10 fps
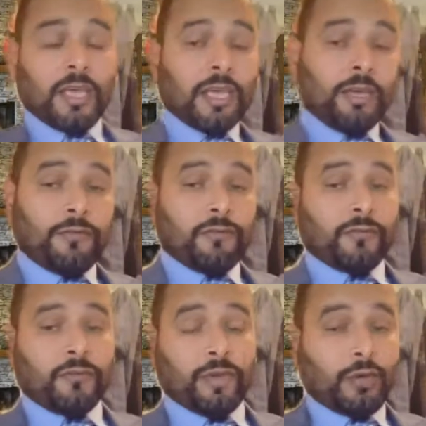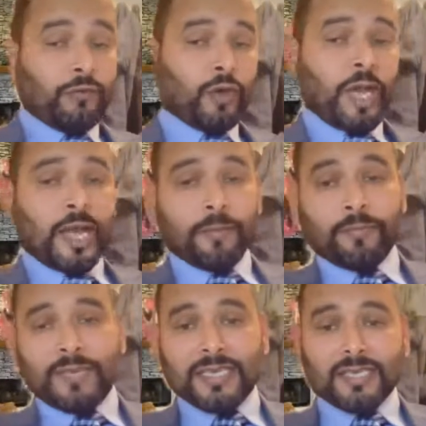if you
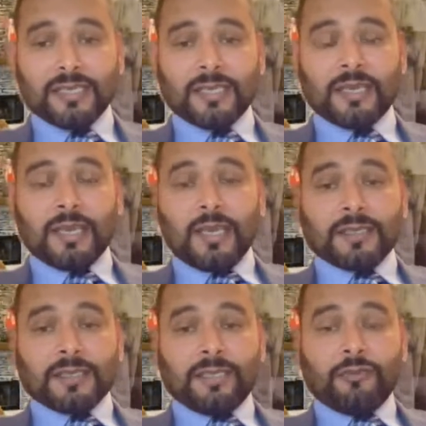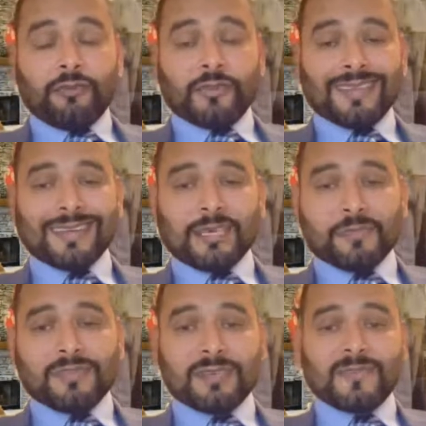have this, if your
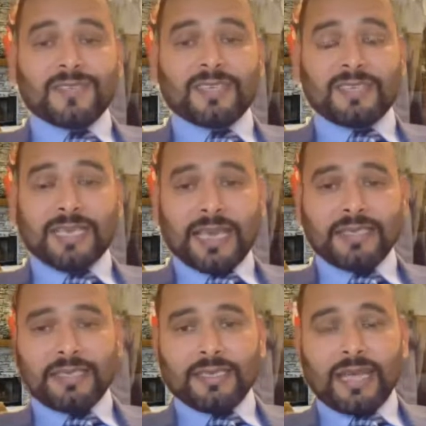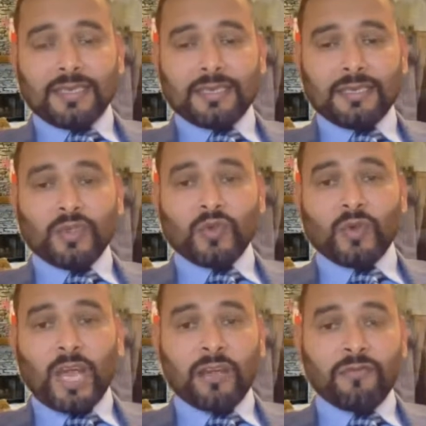circumstance suggests that you
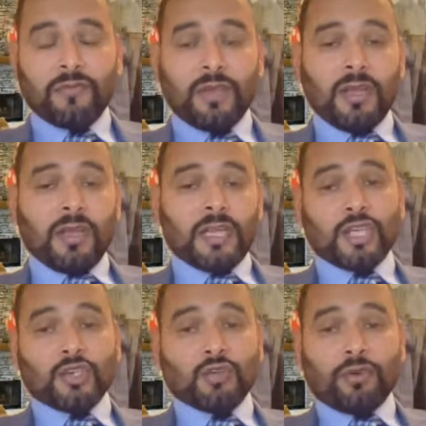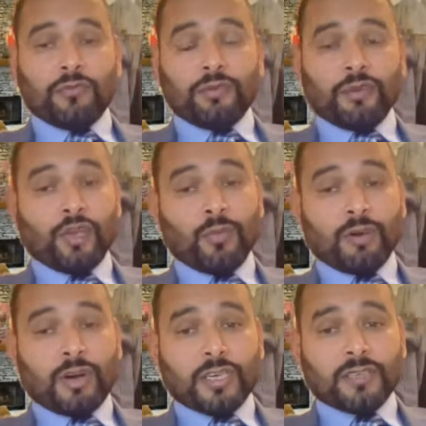have issue of your human
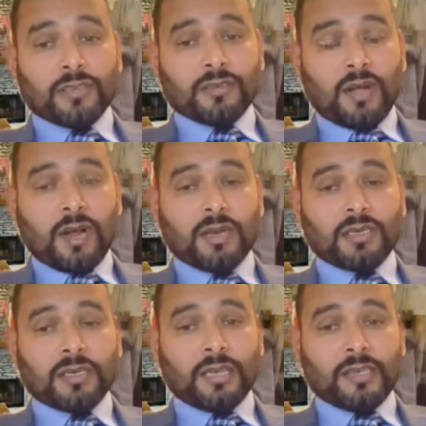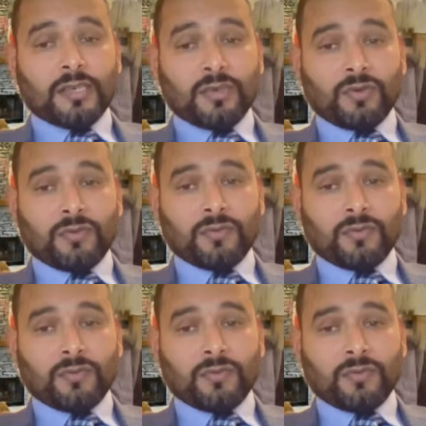rights, Article 2,